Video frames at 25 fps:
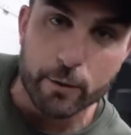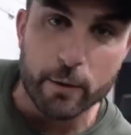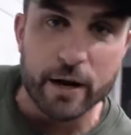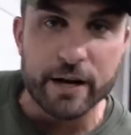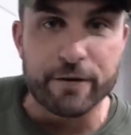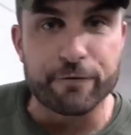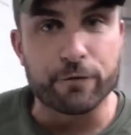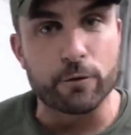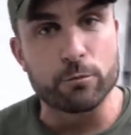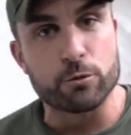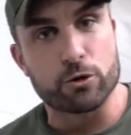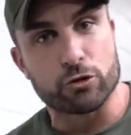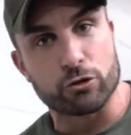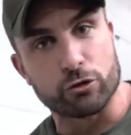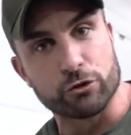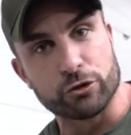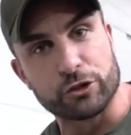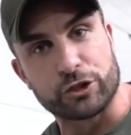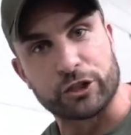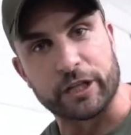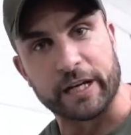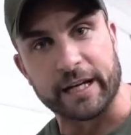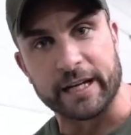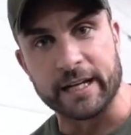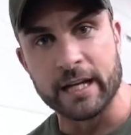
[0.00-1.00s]
away from
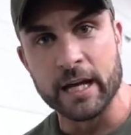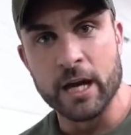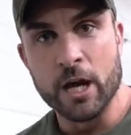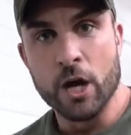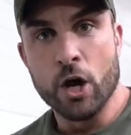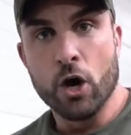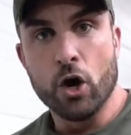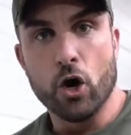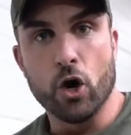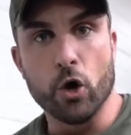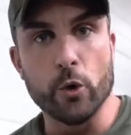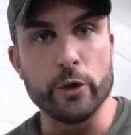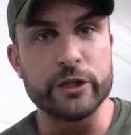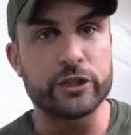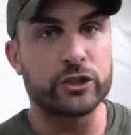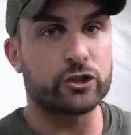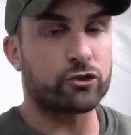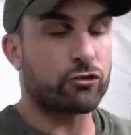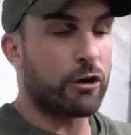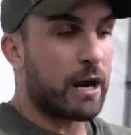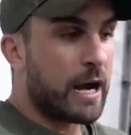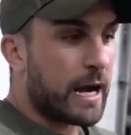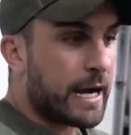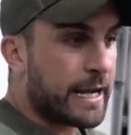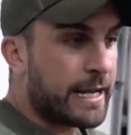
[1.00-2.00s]
crunching. Always
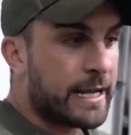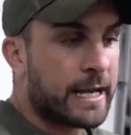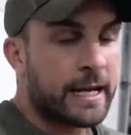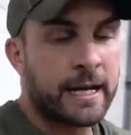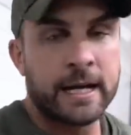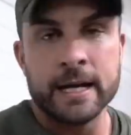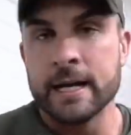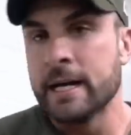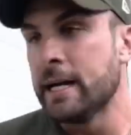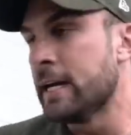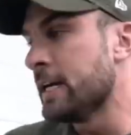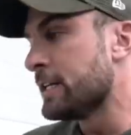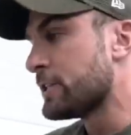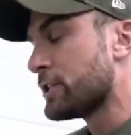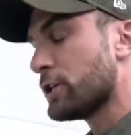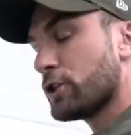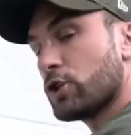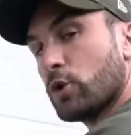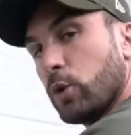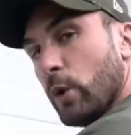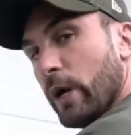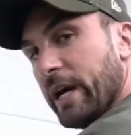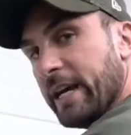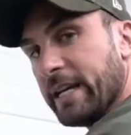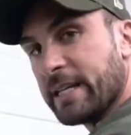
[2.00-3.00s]
try to
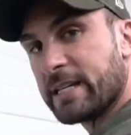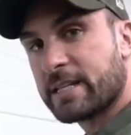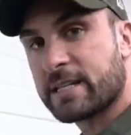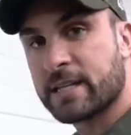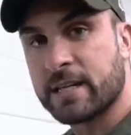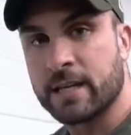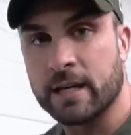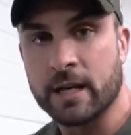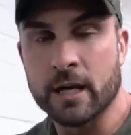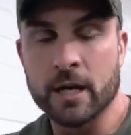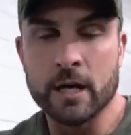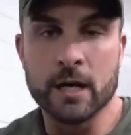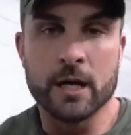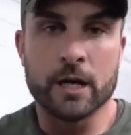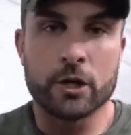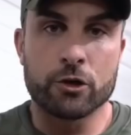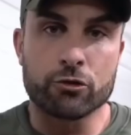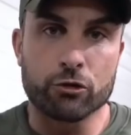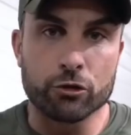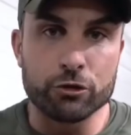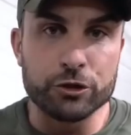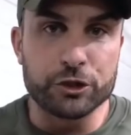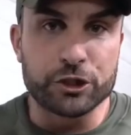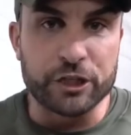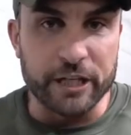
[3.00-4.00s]
twist.
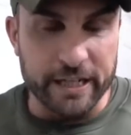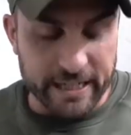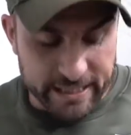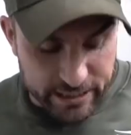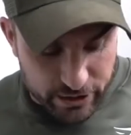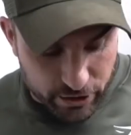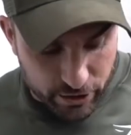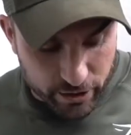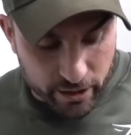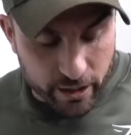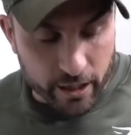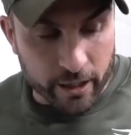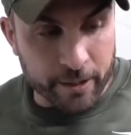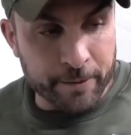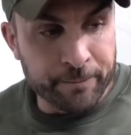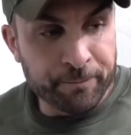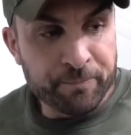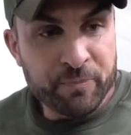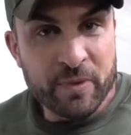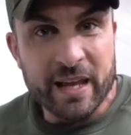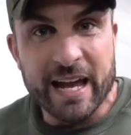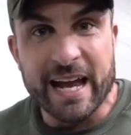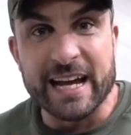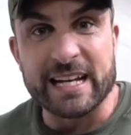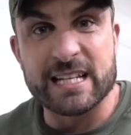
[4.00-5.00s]
Crunching is going to
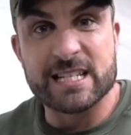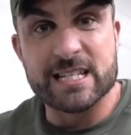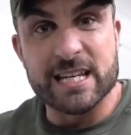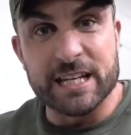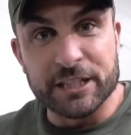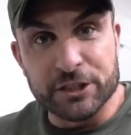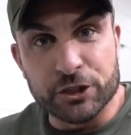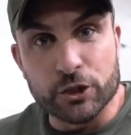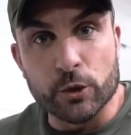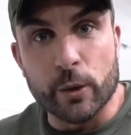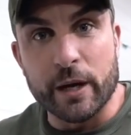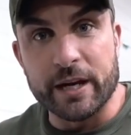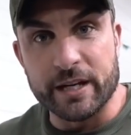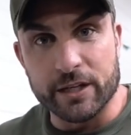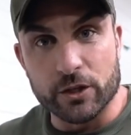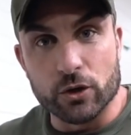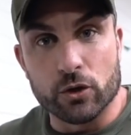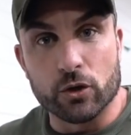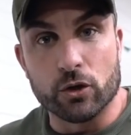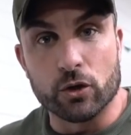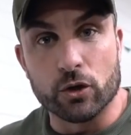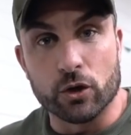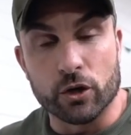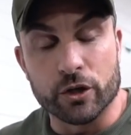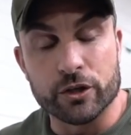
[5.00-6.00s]
accentuate
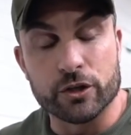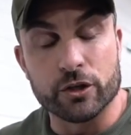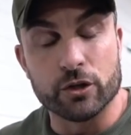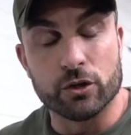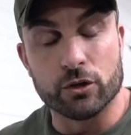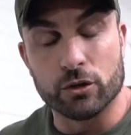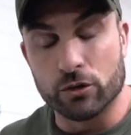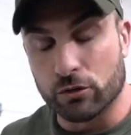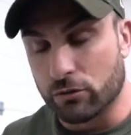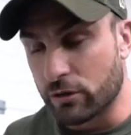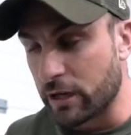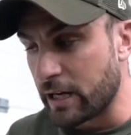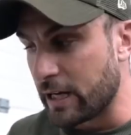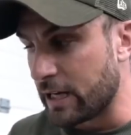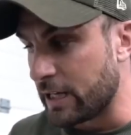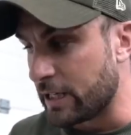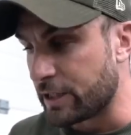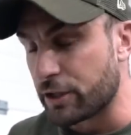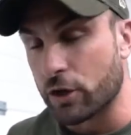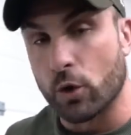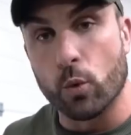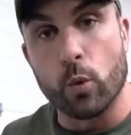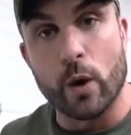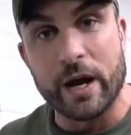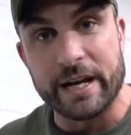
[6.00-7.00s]
your
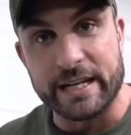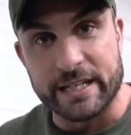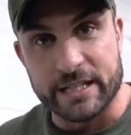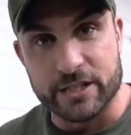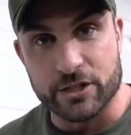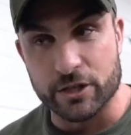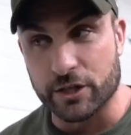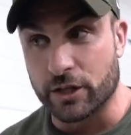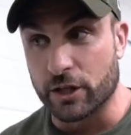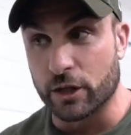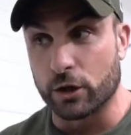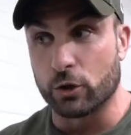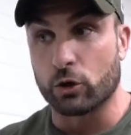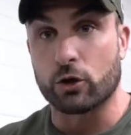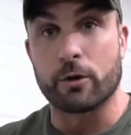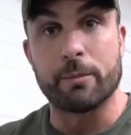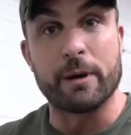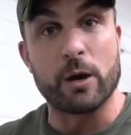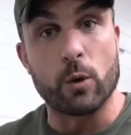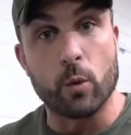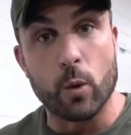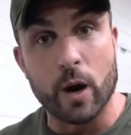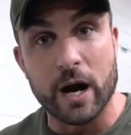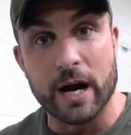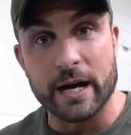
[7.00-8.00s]
waist, so you're going to look a
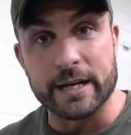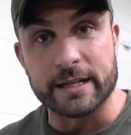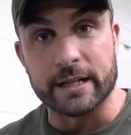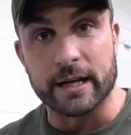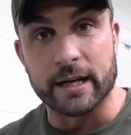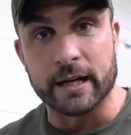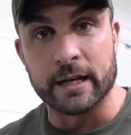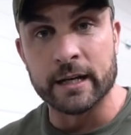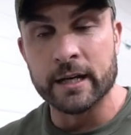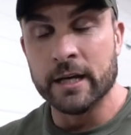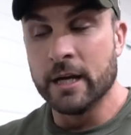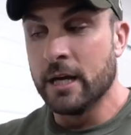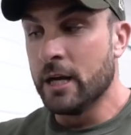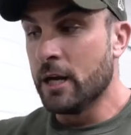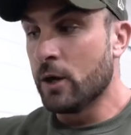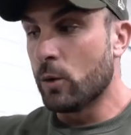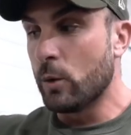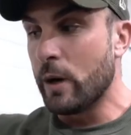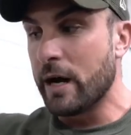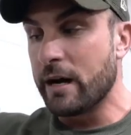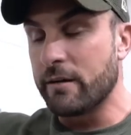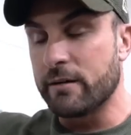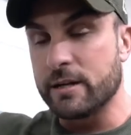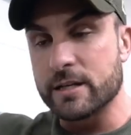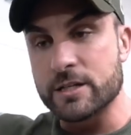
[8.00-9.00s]
bit wider.
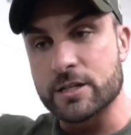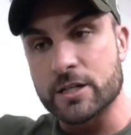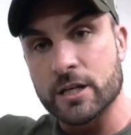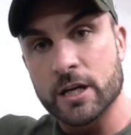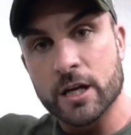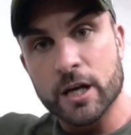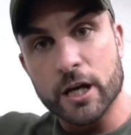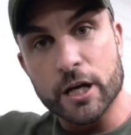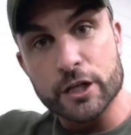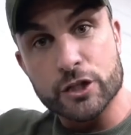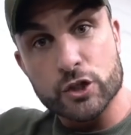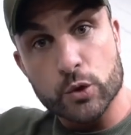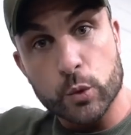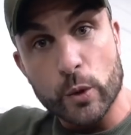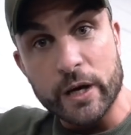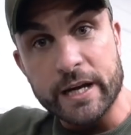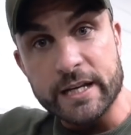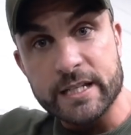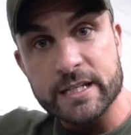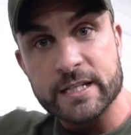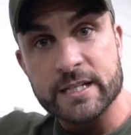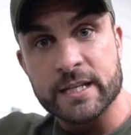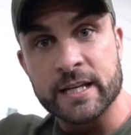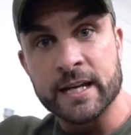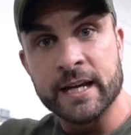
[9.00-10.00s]
Whereas a
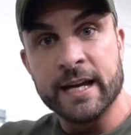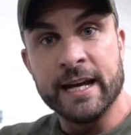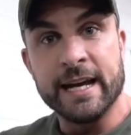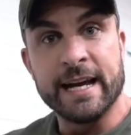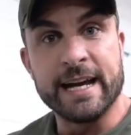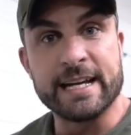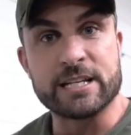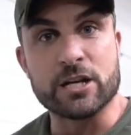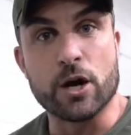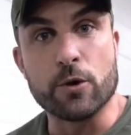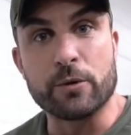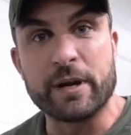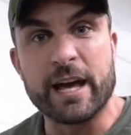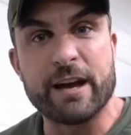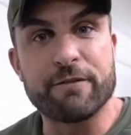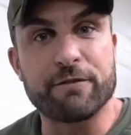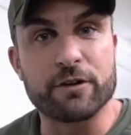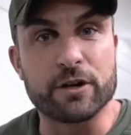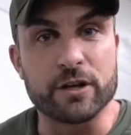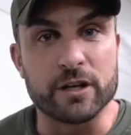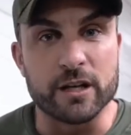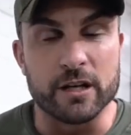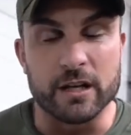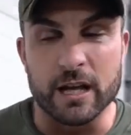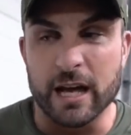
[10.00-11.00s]
twist is only ever
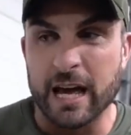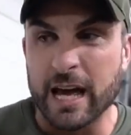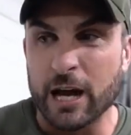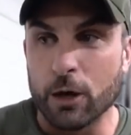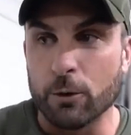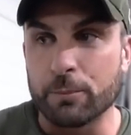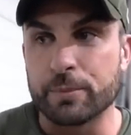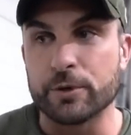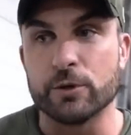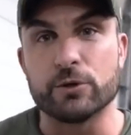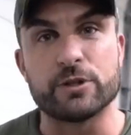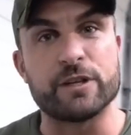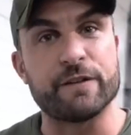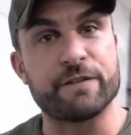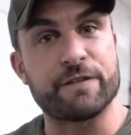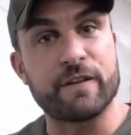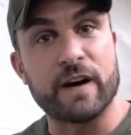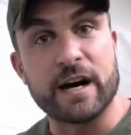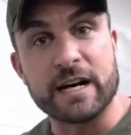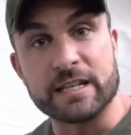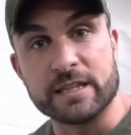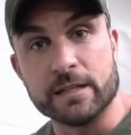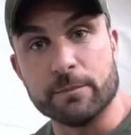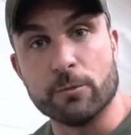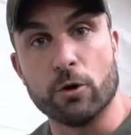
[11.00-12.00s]
going to help you
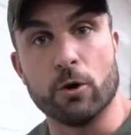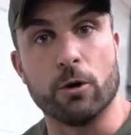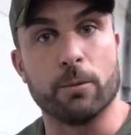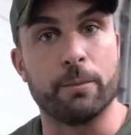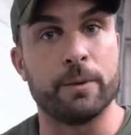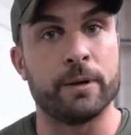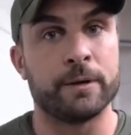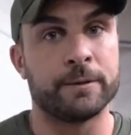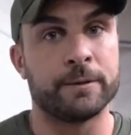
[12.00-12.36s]
define them up.